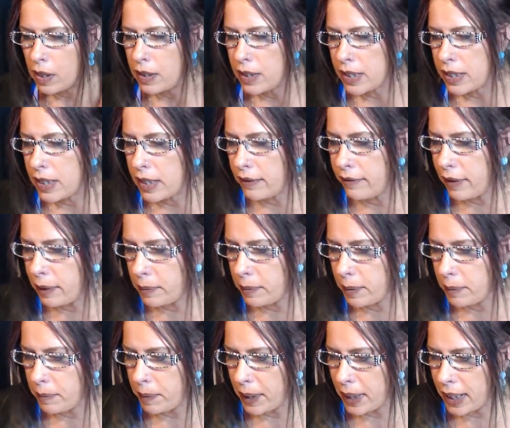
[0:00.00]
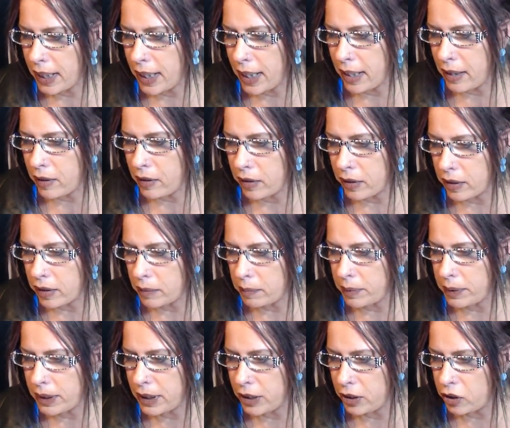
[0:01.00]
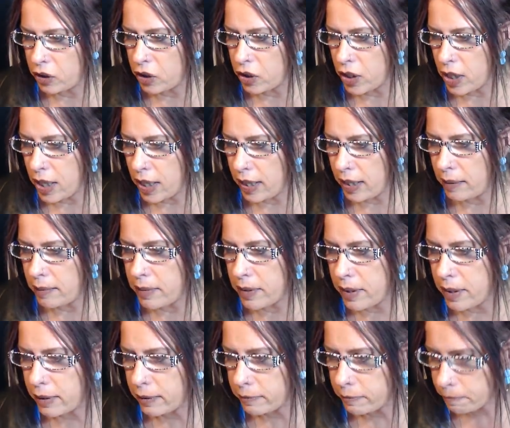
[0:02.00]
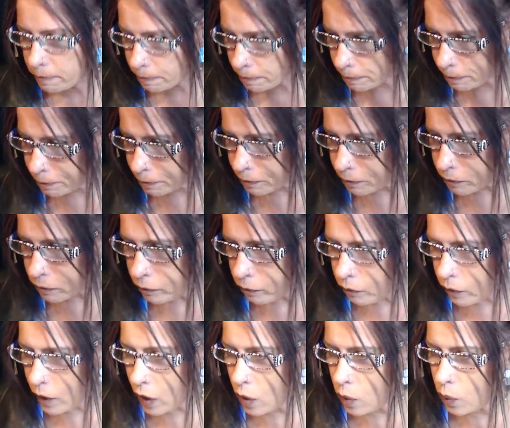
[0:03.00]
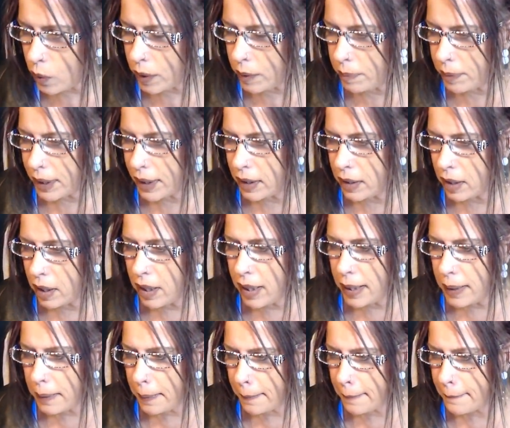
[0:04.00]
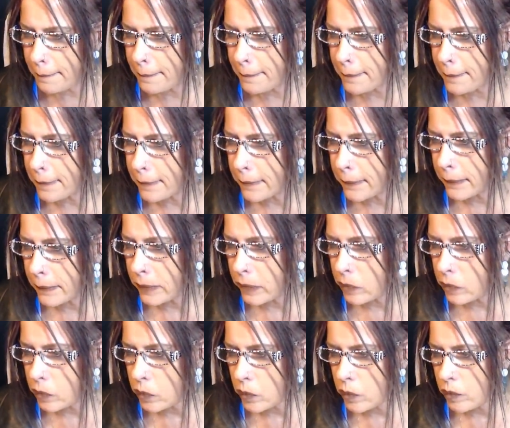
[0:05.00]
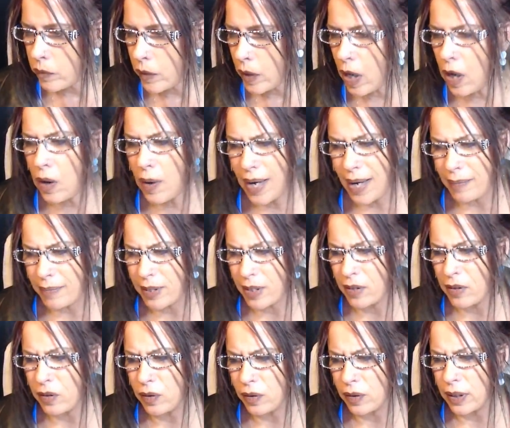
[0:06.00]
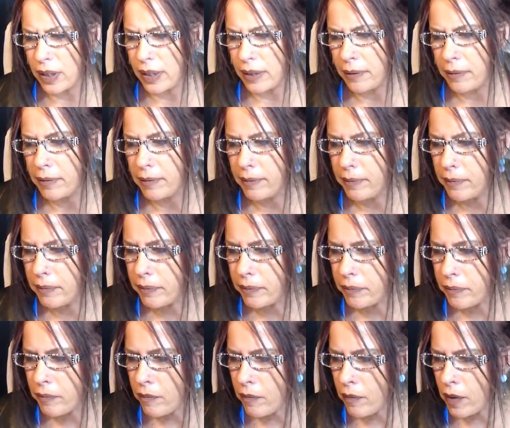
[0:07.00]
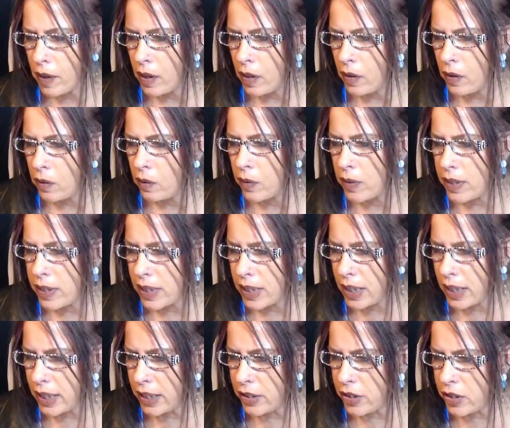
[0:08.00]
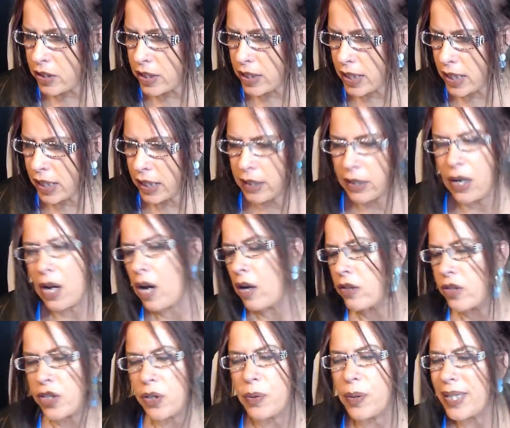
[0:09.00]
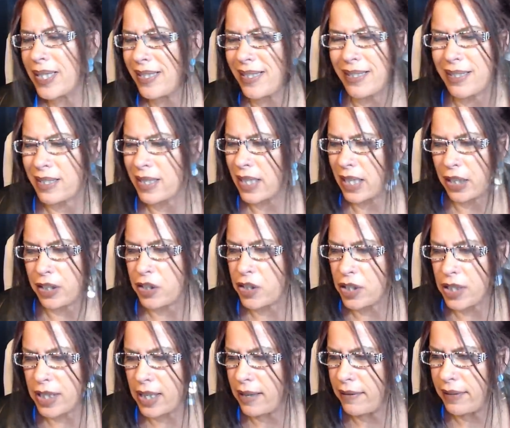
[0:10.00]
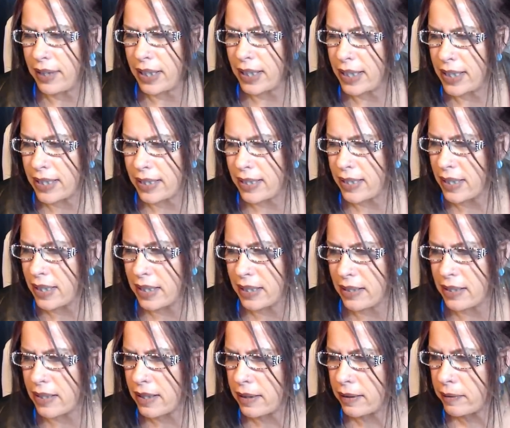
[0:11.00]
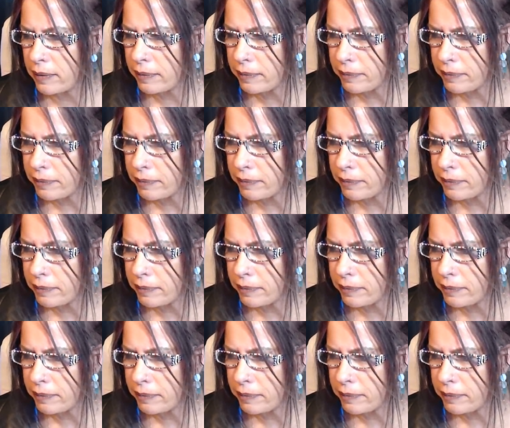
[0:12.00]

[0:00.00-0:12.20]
Steve had been paid out. The police jobs would have been cut. Oh, absolutely. Was TH sick? No, she wasn't sick. She didn't have any disease.